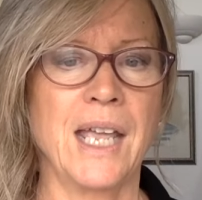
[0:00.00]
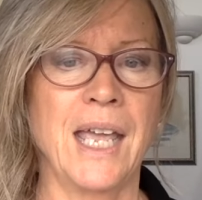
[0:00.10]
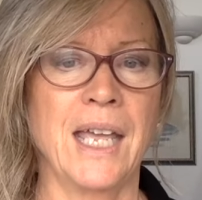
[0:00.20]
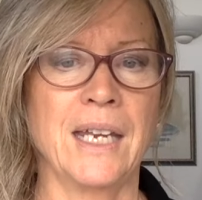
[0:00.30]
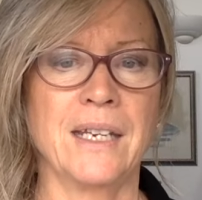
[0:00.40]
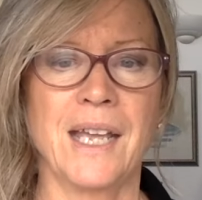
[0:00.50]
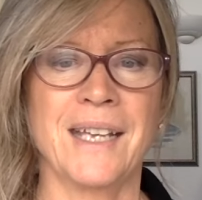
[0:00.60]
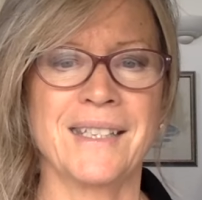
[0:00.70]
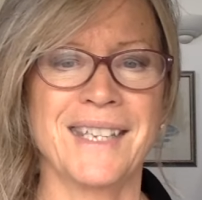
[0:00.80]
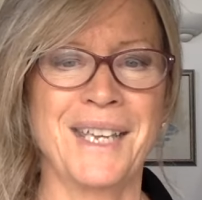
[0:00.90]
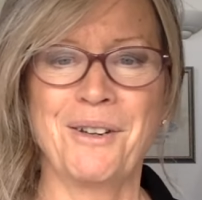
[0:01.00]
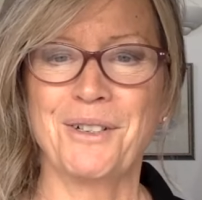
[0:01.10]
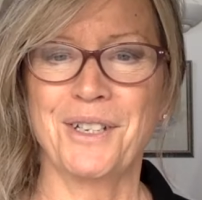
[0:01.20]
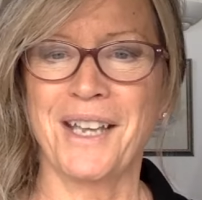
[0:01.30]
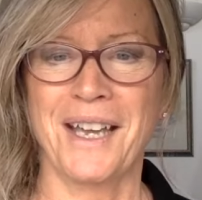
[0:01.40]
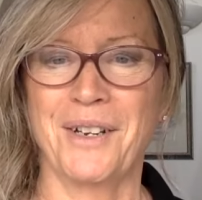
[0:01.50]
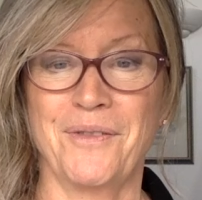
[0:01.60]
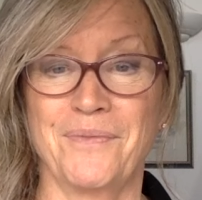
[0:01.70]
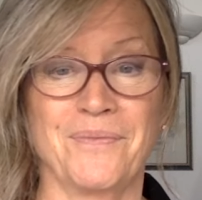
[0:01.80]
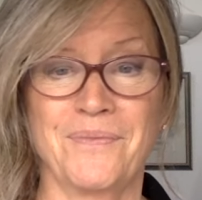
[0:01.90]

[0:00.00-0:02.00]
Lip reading: as eager to kind of